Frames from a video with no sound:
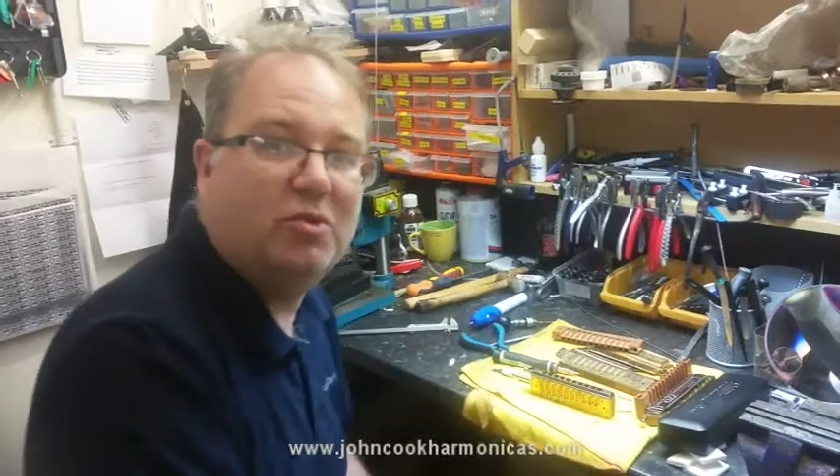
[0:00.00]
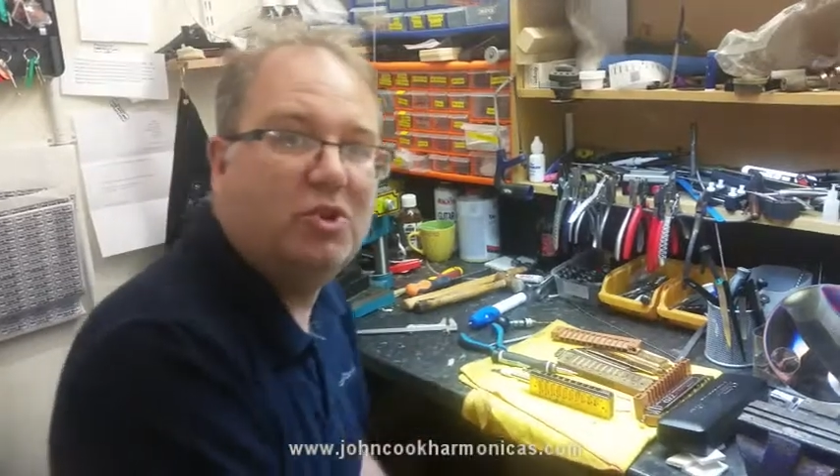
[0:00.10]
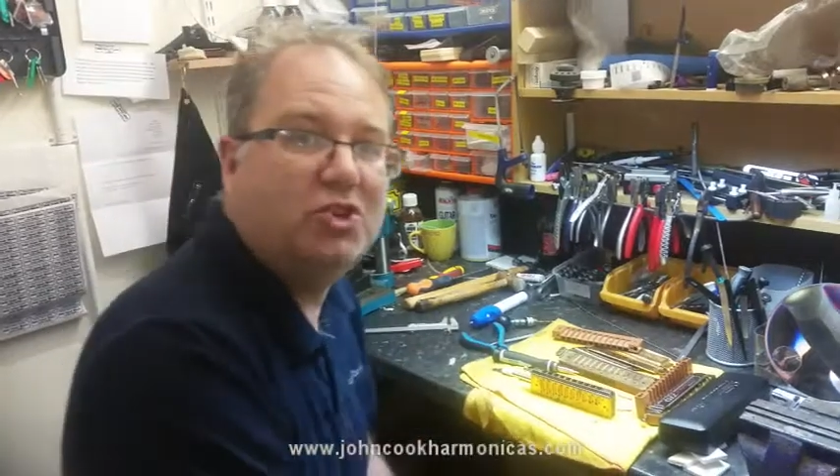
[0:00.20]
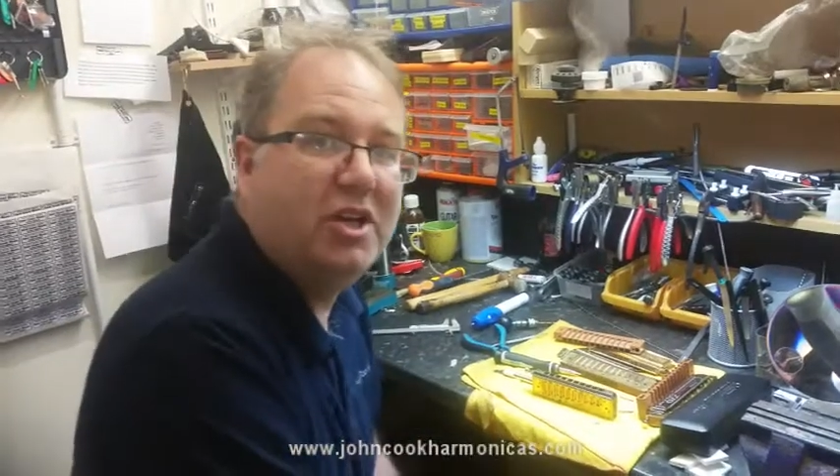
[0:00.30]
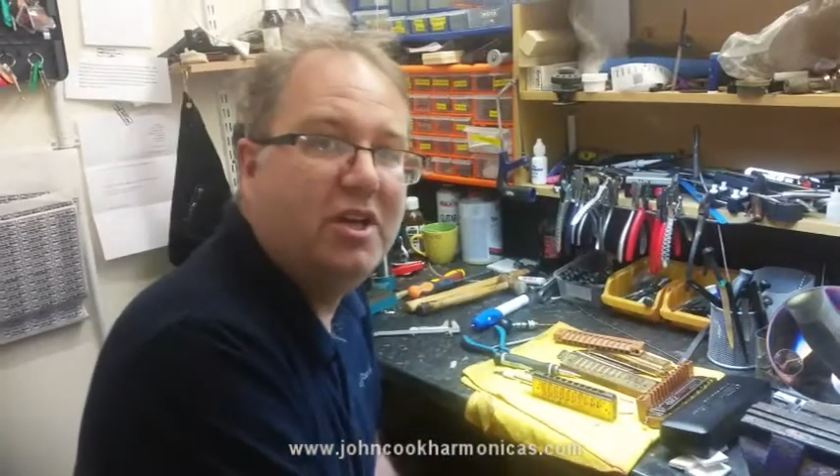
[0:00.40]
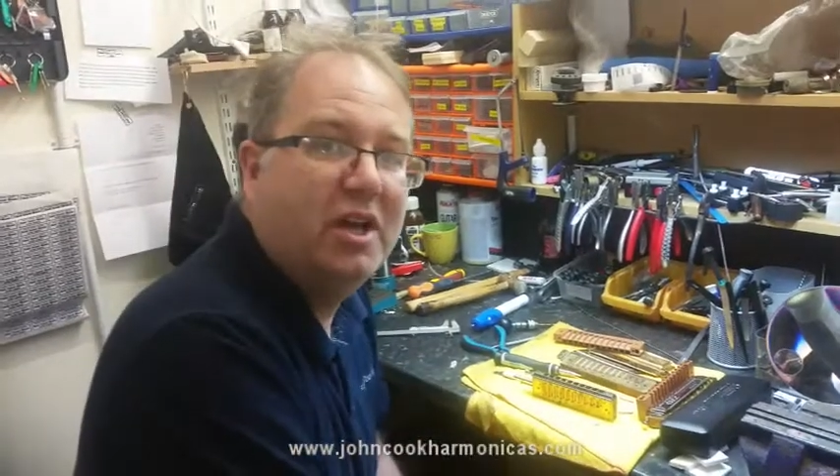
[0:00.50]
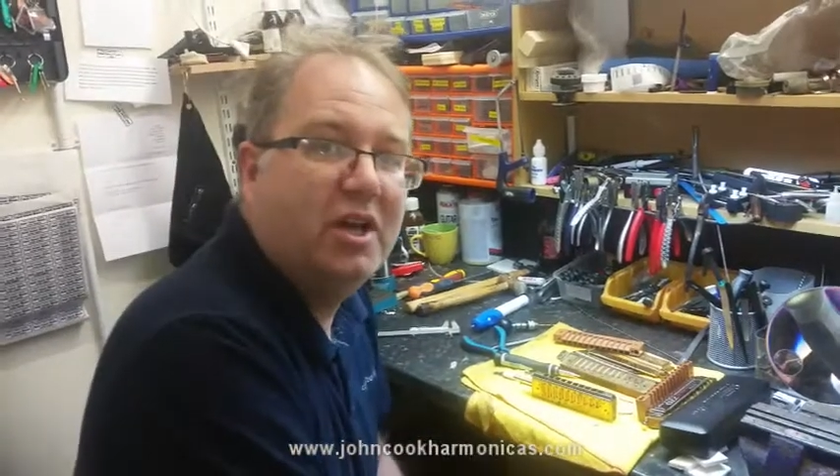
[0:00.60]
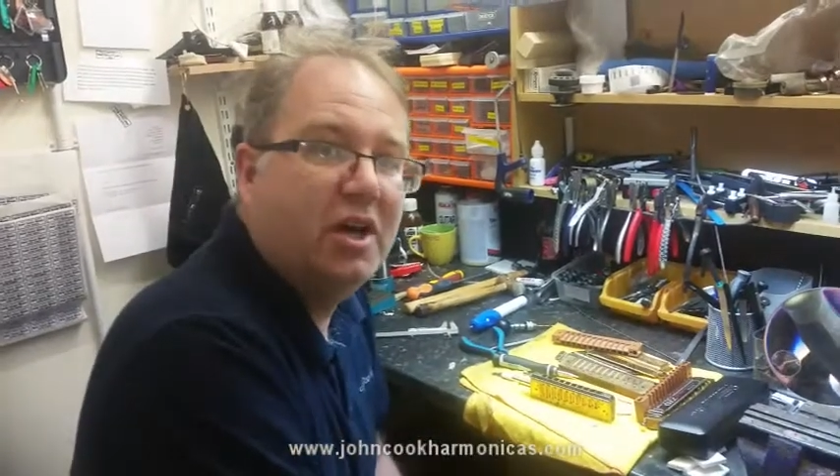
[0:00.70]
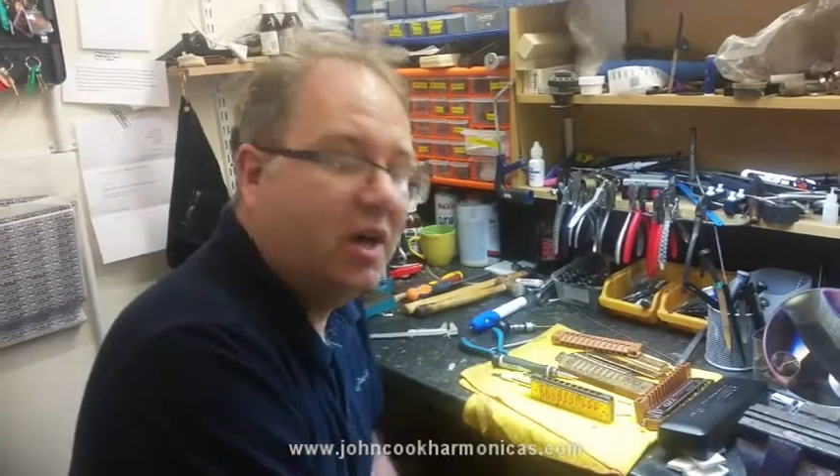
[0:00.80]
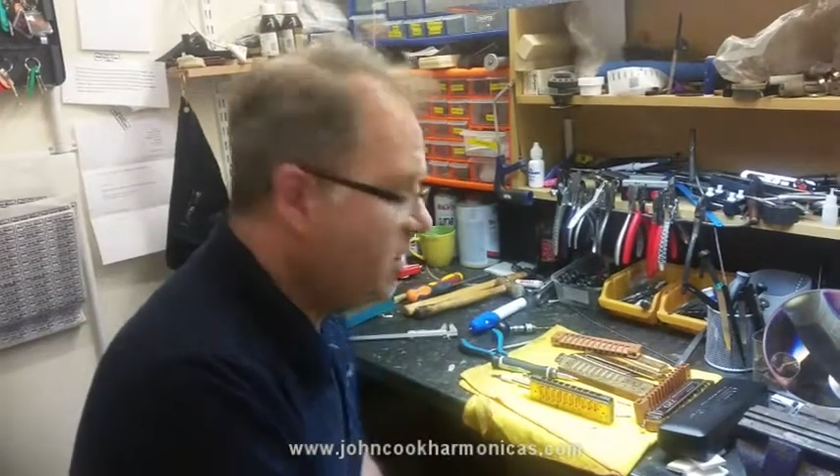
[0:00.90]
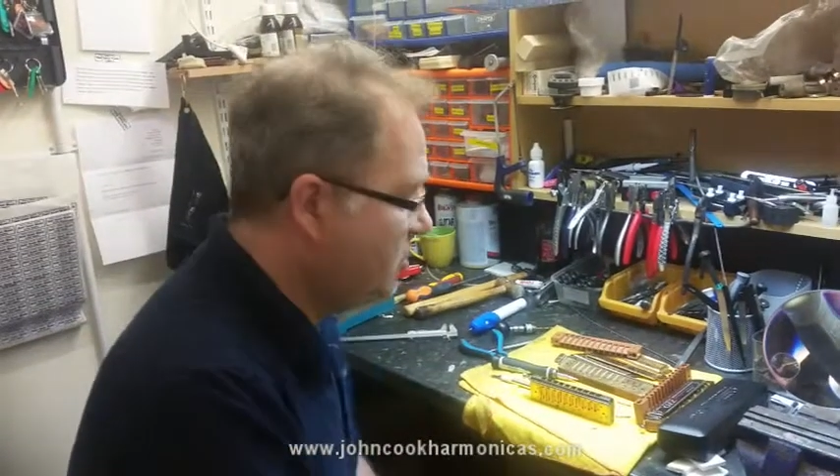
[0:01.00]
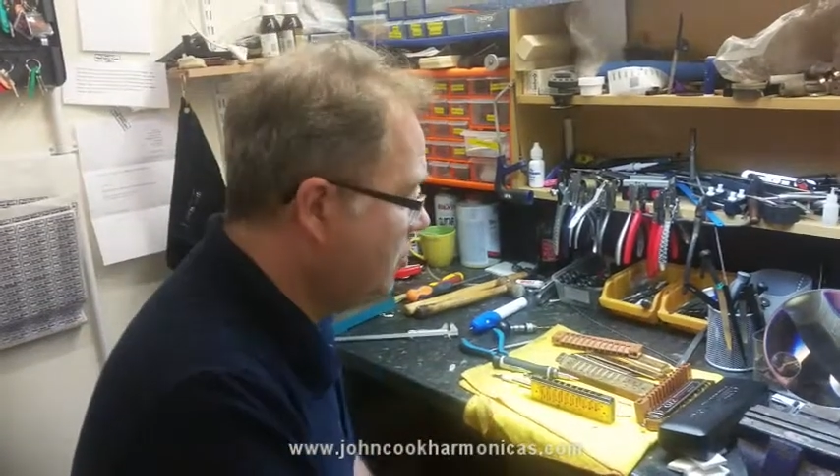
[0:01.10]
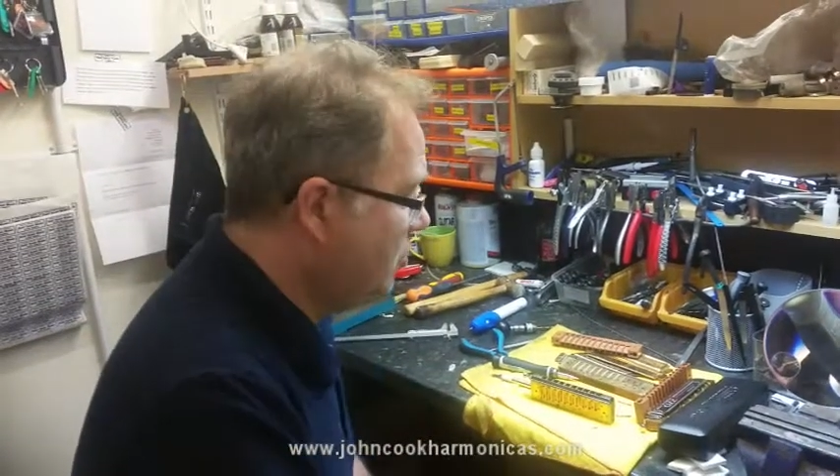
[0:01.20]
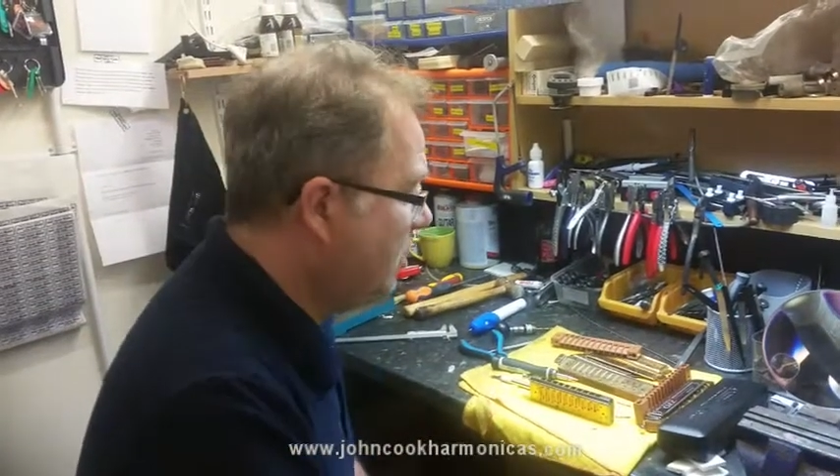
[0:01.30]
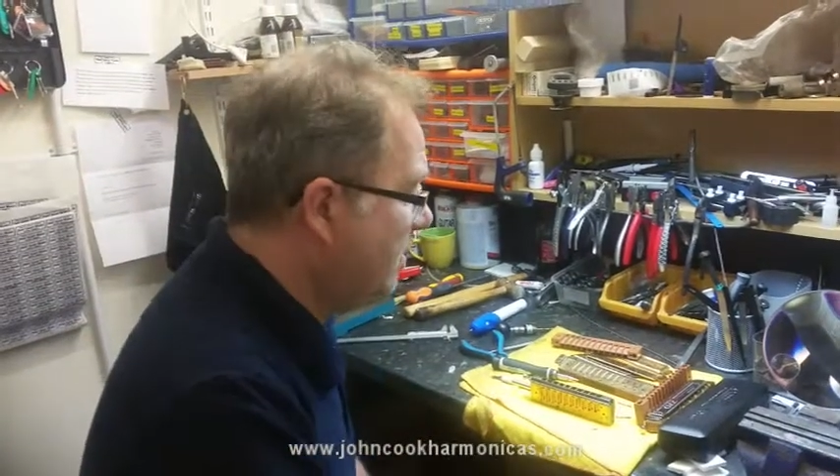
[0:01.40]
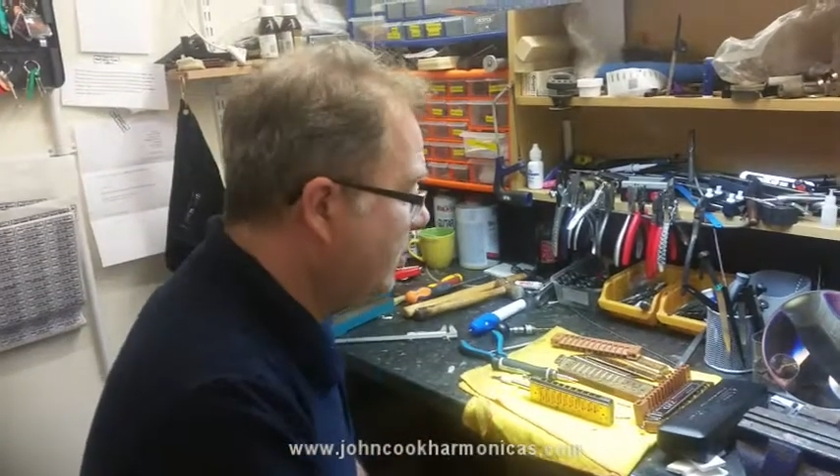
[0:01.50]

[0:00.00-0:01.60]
watching. Uh, John Cook